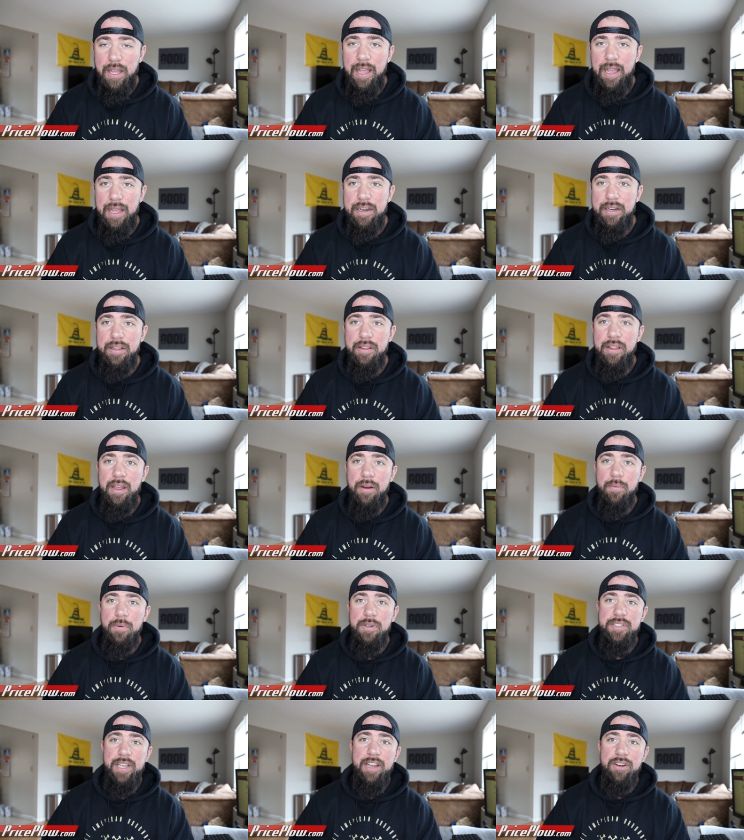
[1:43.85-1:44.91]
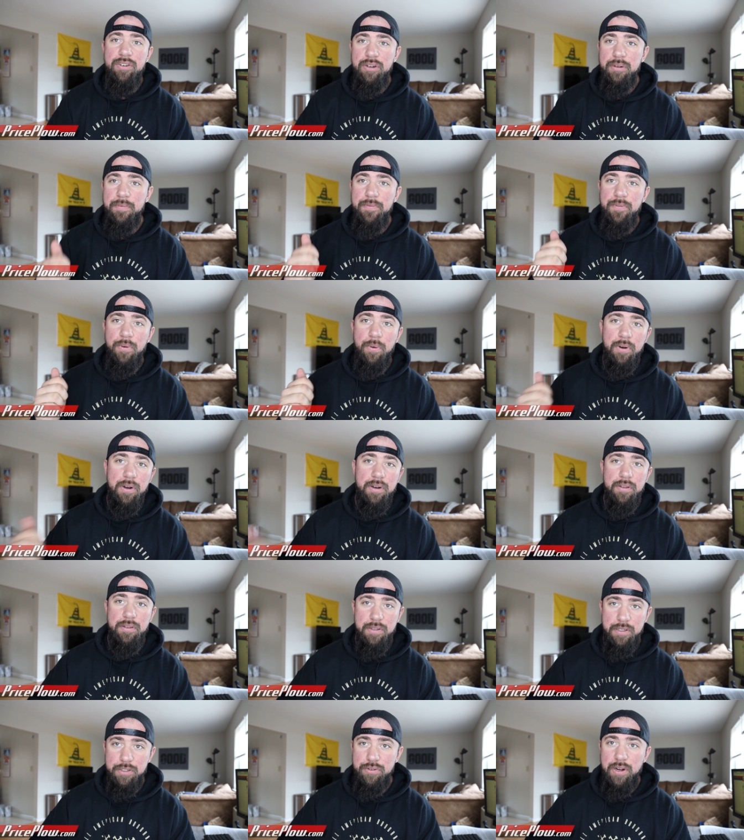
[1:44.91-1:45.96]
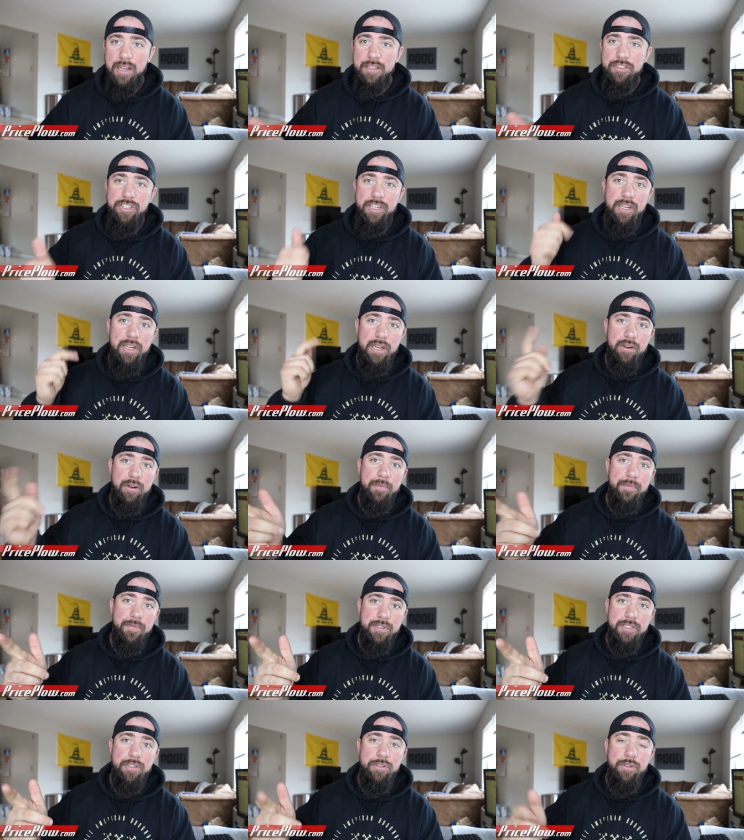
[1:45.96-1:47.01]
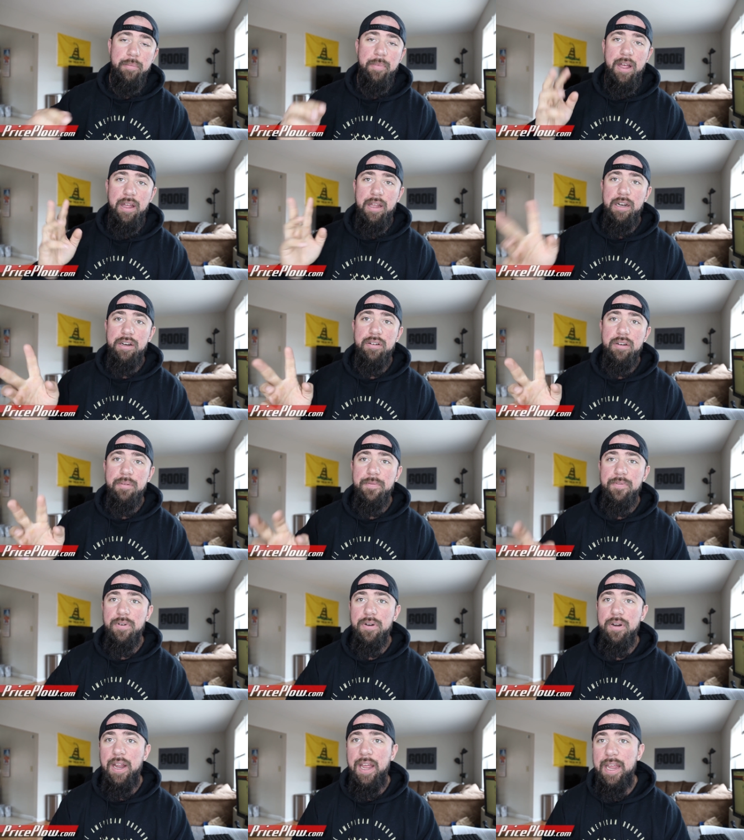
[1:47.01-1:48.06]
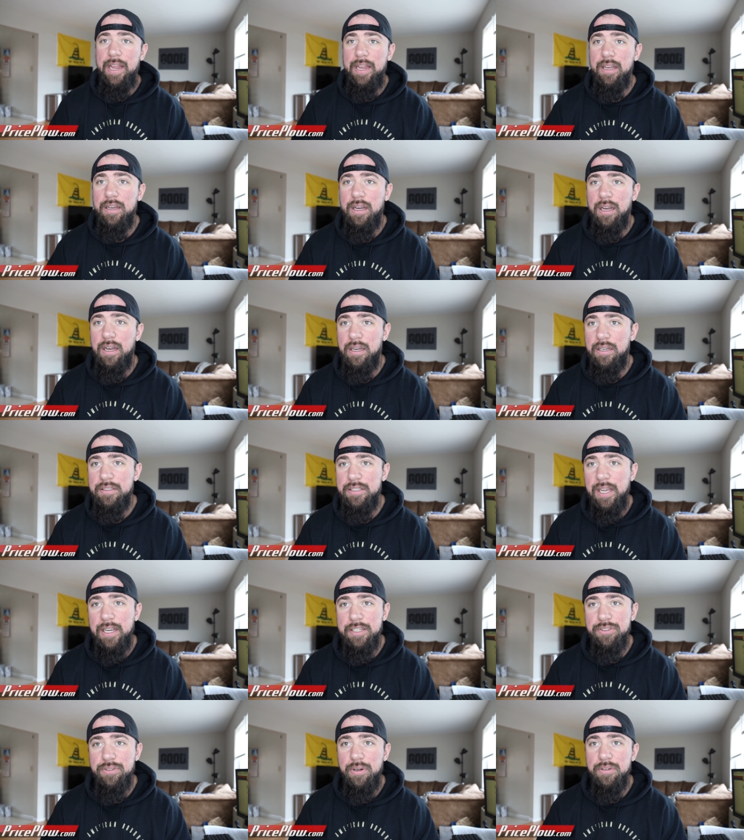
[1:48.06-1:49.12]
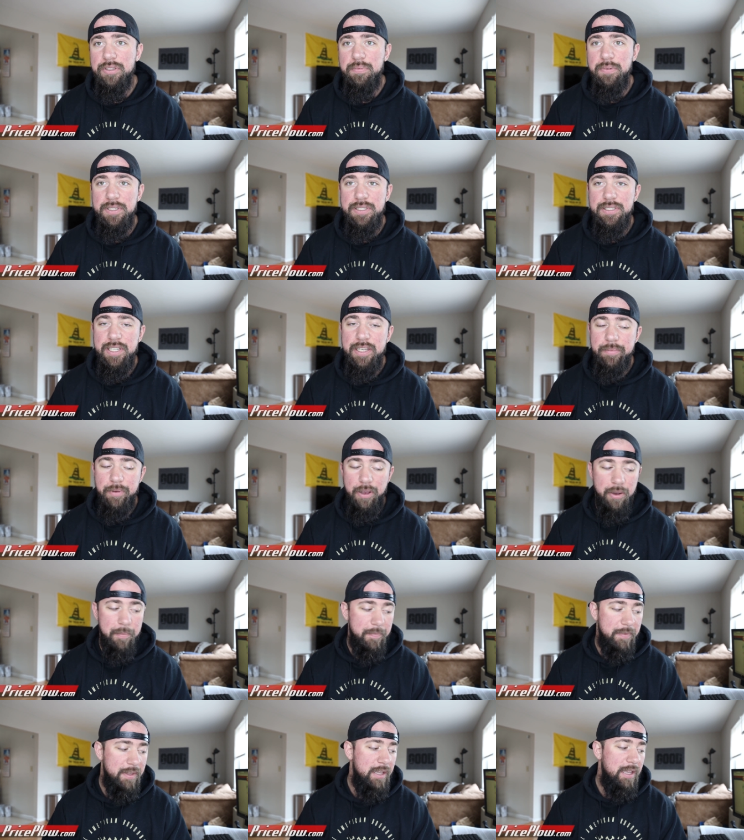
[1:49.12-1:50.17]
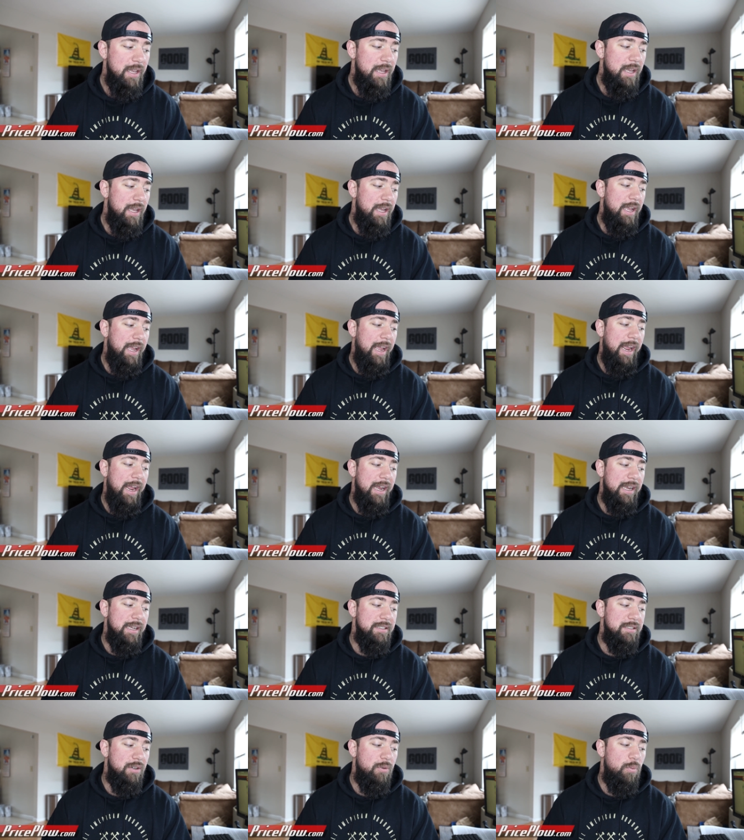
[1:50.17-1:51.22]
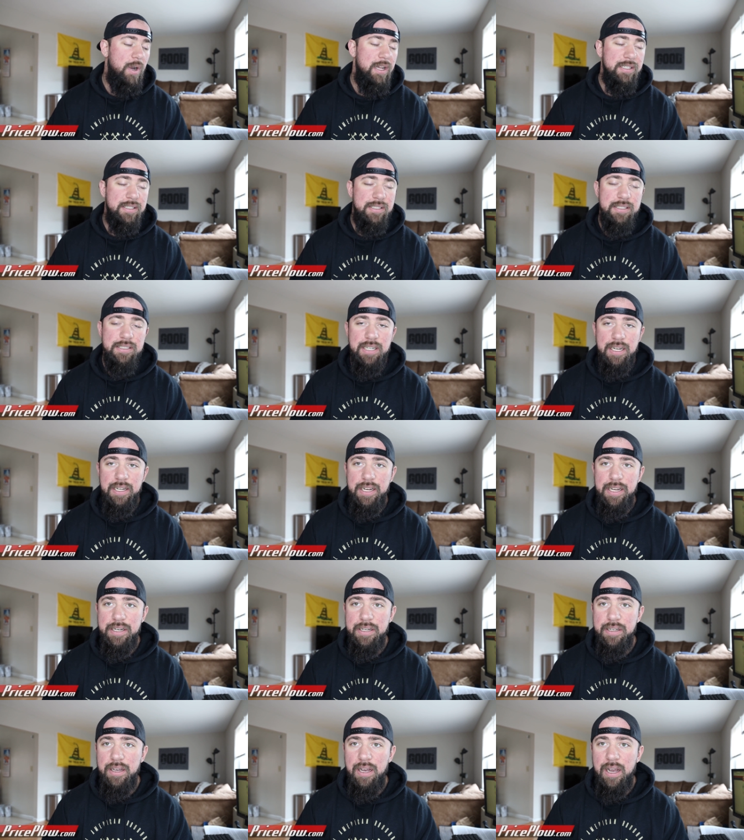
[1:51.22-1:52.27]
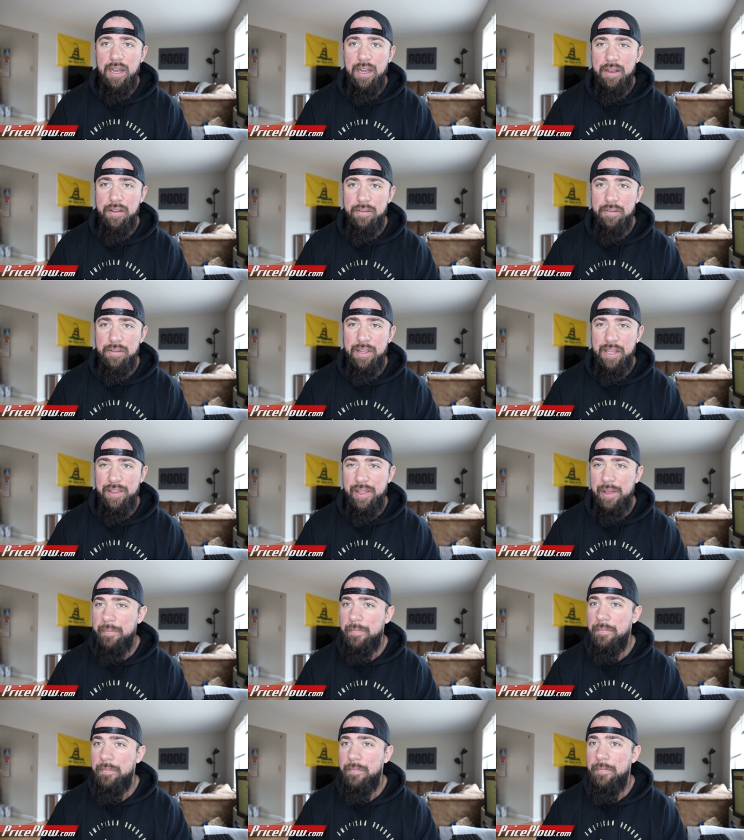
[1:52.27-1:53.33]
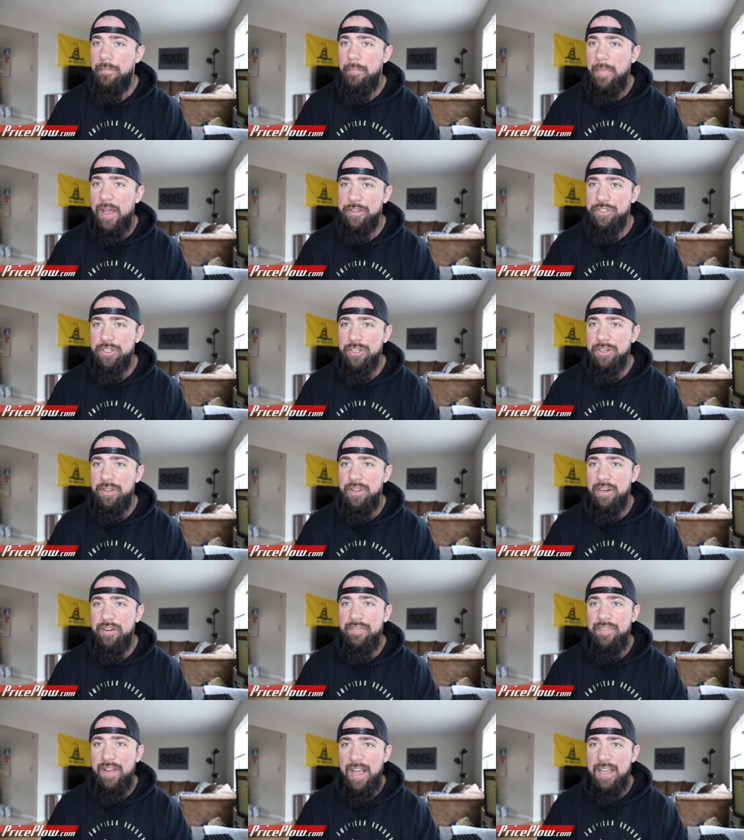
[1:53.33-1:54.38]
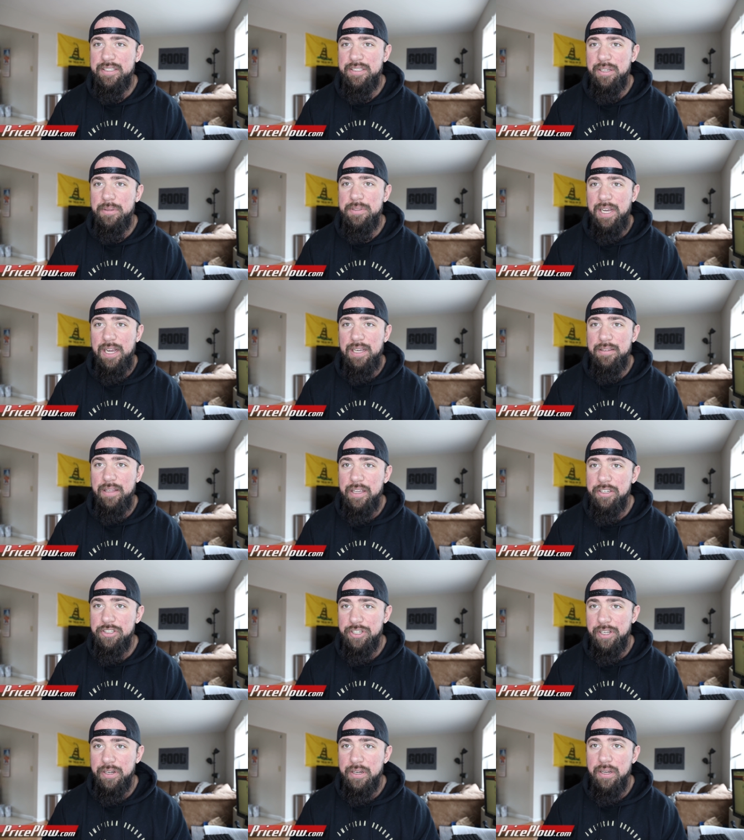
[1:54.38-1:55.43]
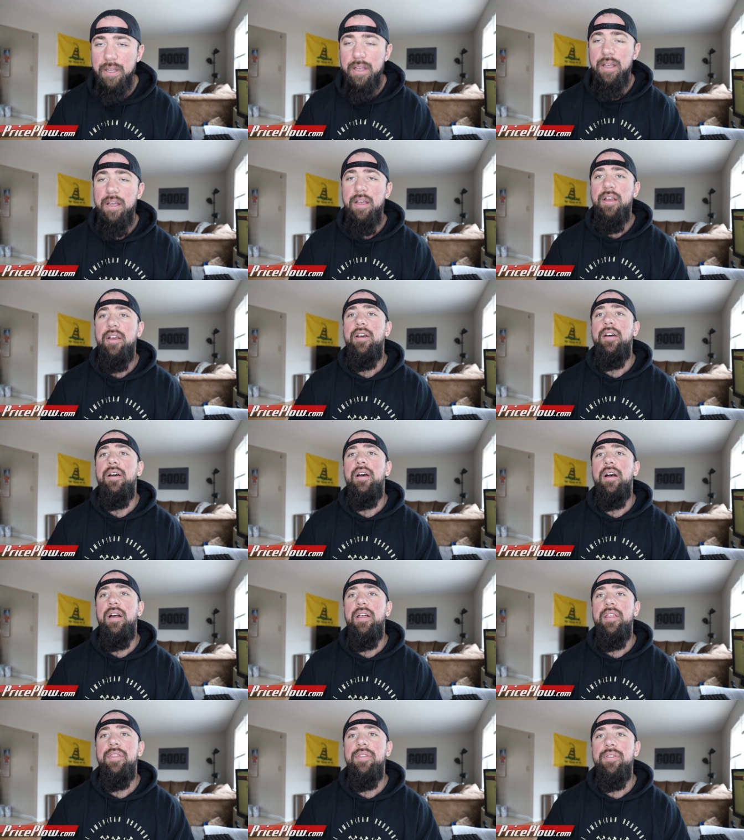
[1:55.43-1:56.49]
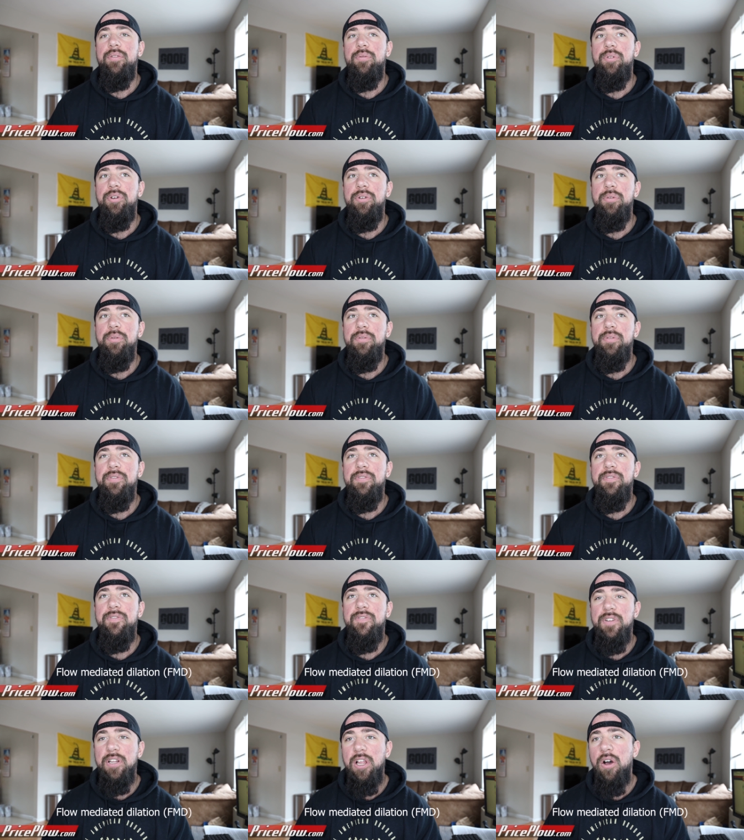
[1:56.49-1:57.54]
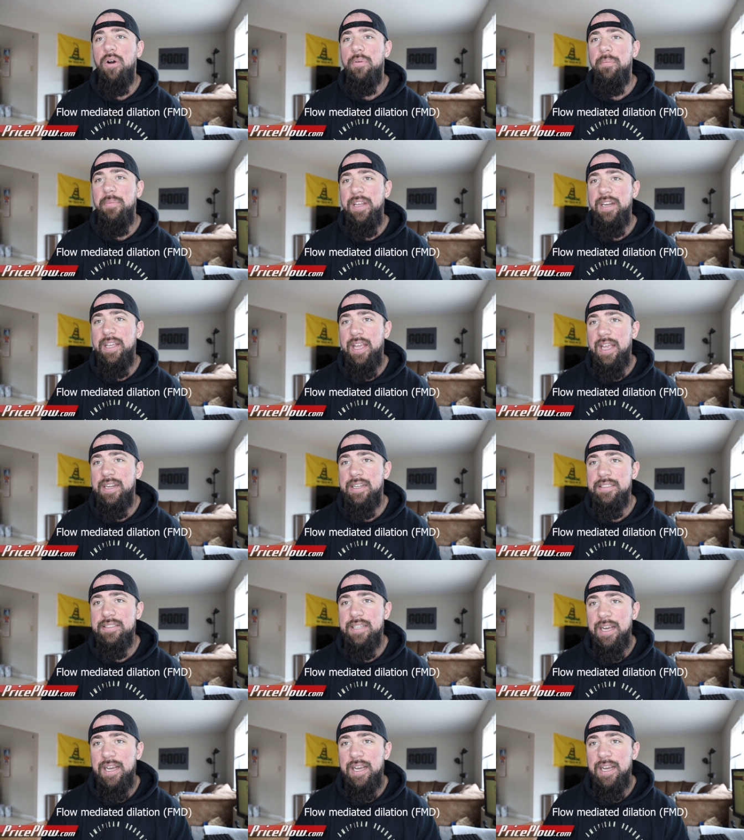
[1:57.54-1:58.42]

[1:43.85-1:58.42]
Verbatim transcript: and there was a group for nitrosigine, a group for malate, and a group for a uh, dextrose placebo. And when studied, uh, they, they, measured their vasodilation uh, through flow-mediated